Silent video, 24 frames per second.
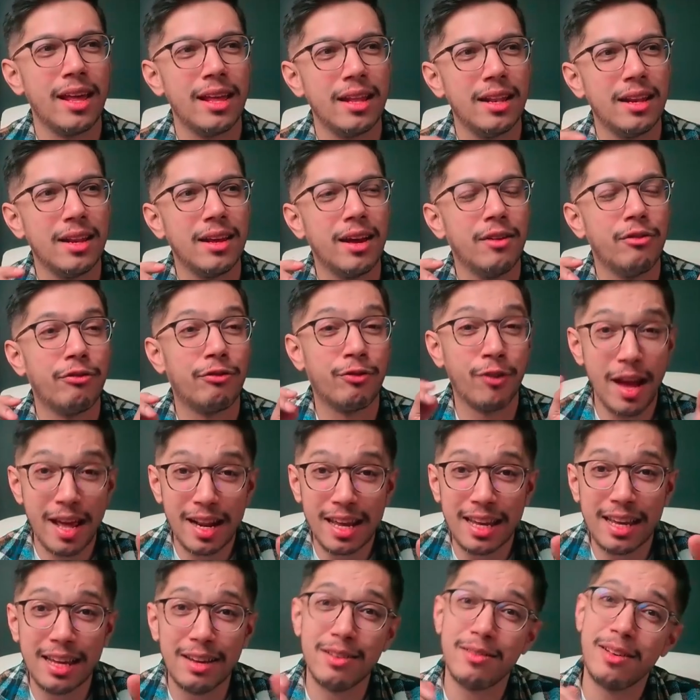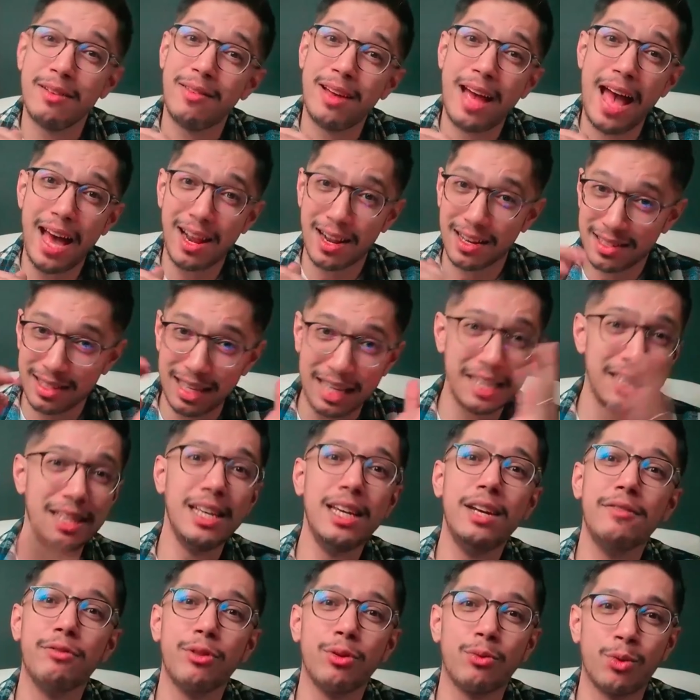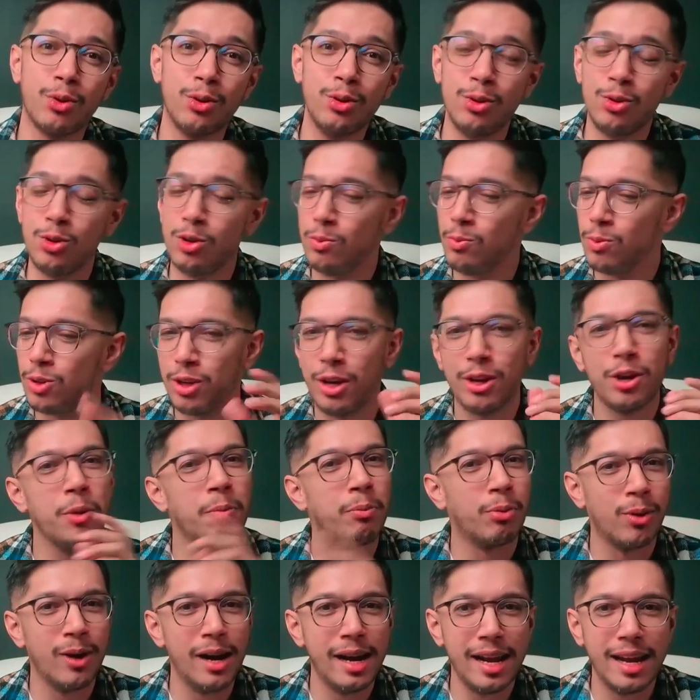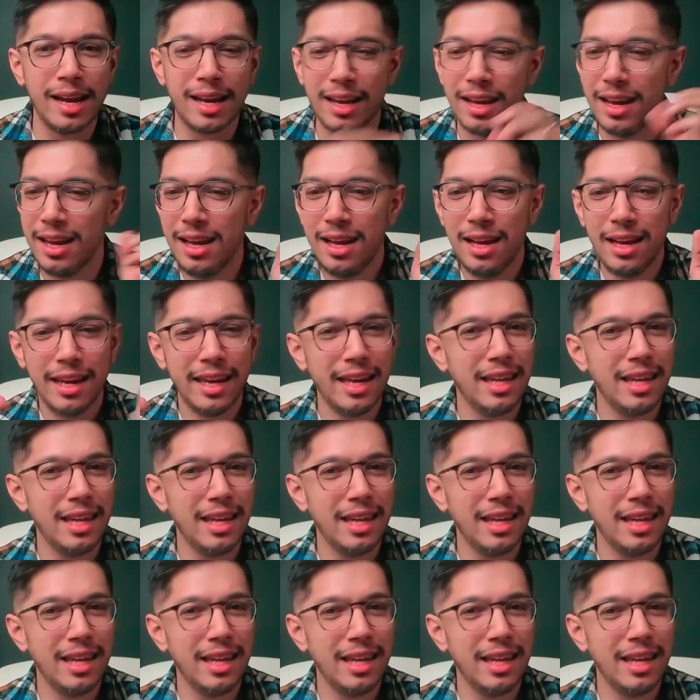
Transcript: and Freddie had us like leave the room, took a break.